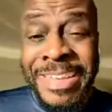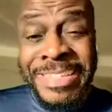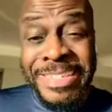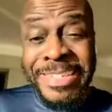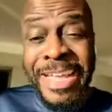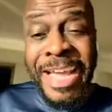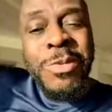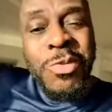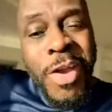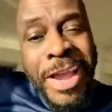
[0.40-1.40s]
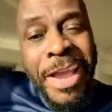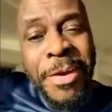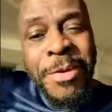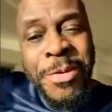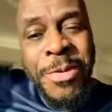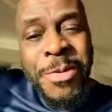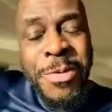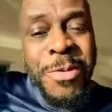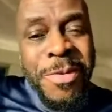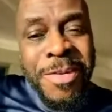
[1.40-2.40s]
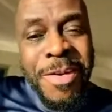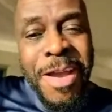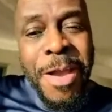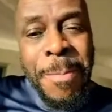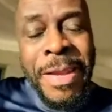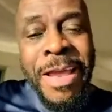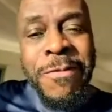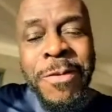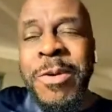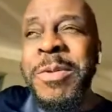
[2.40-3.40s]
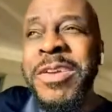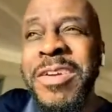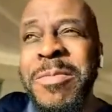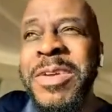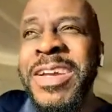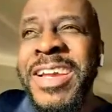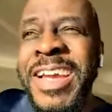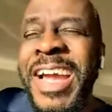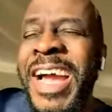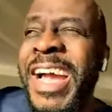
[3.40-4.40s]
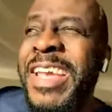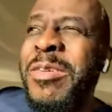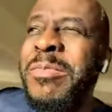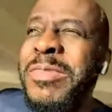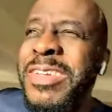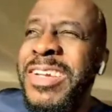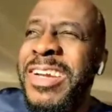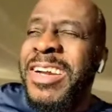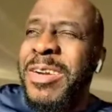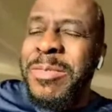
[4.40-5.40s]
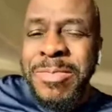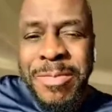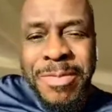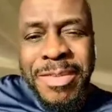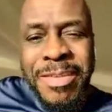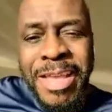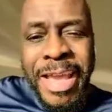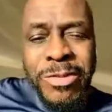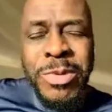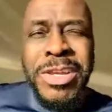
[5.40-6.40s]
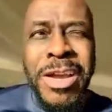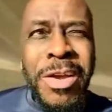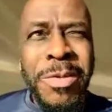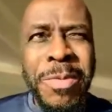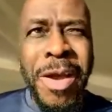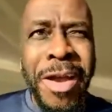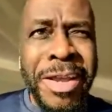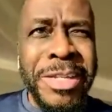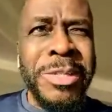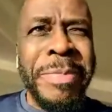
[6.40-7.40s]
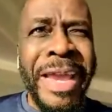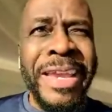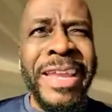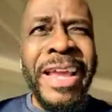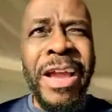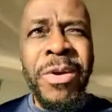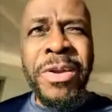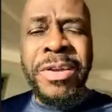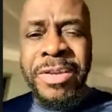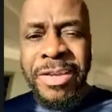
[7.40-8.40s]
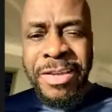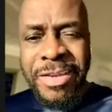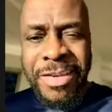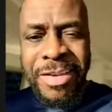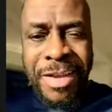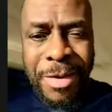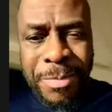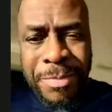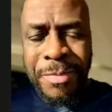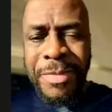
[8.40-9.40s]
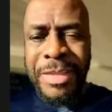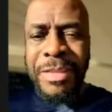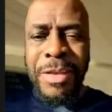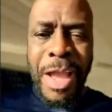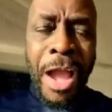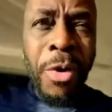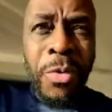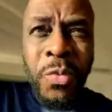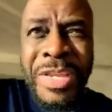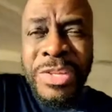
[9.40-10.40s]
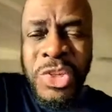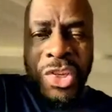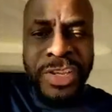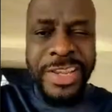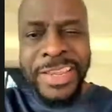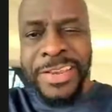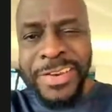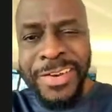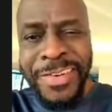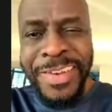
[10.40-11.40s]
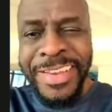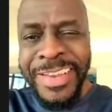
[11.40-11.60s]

listen, to try out a new platform here. I am, as we are expanding um, our reach here.